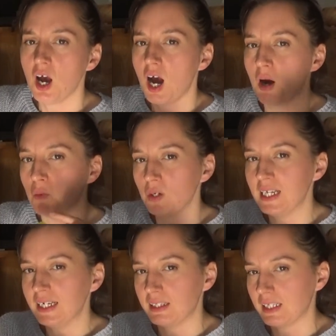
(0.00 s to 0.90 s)
I will
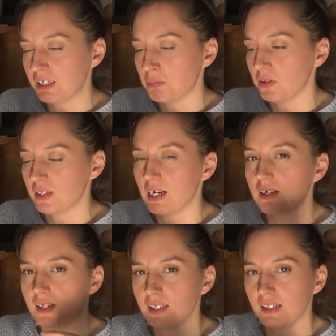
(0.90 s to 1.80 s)
link this product in the